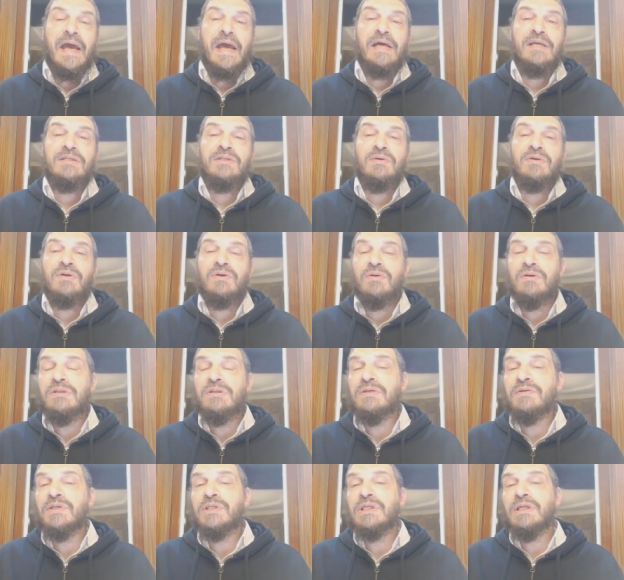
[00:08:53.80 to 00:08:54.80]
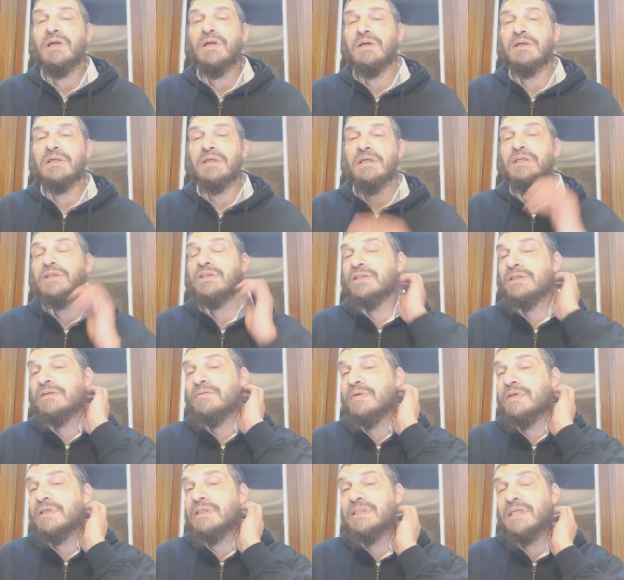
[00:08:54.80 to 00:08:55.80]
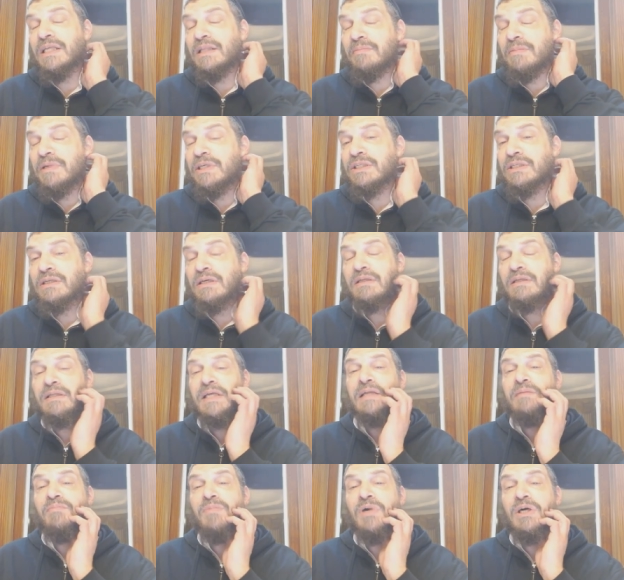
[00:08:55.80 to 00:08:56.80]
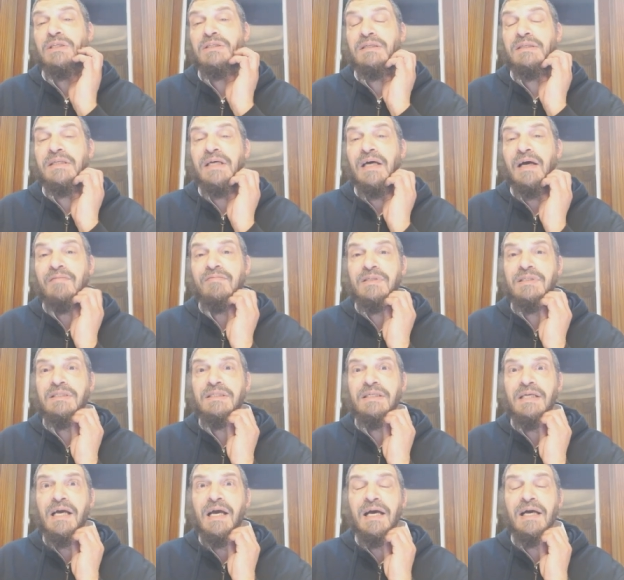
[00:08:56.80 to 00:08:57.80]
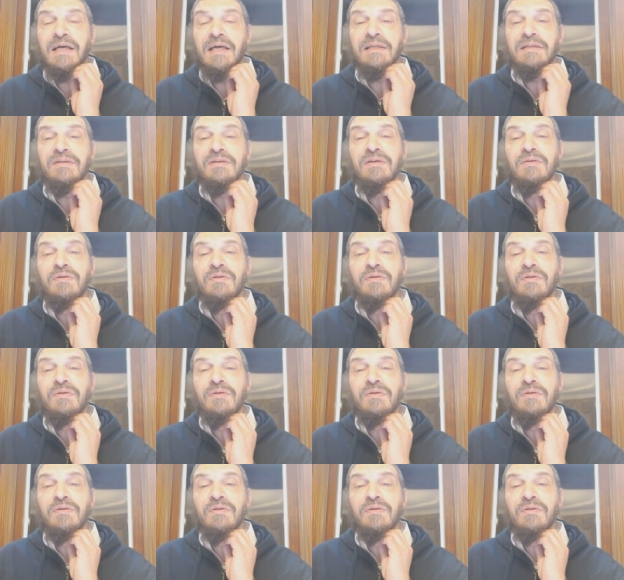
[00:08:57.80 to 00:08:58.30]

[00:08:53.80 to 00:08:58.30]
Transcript: So according to Reish Lakish, when you say the Mishnah that matzah tavnas yad,